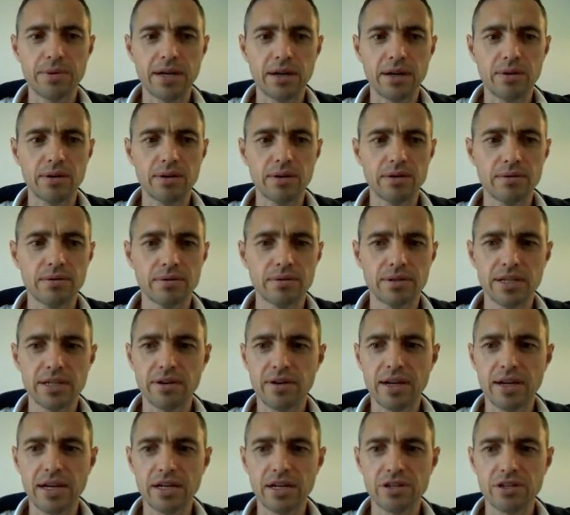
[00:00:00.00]
power,
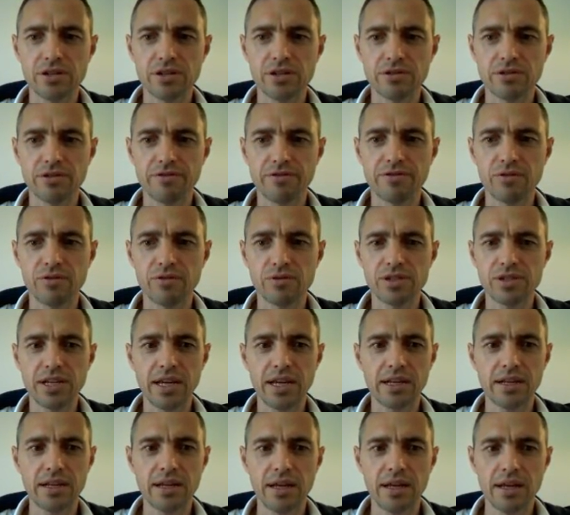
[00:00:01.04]
terahash to
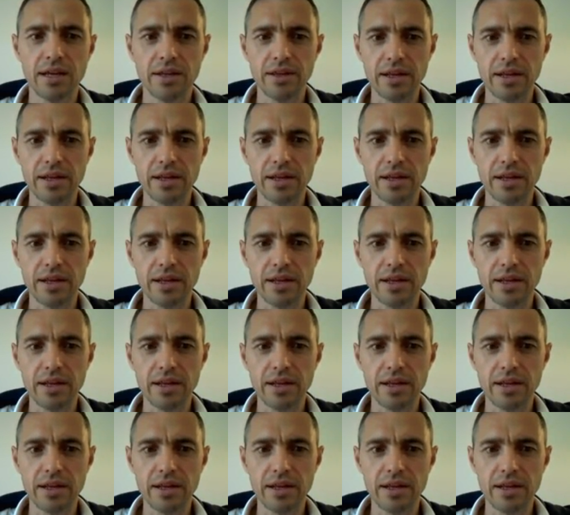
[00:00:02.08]
14.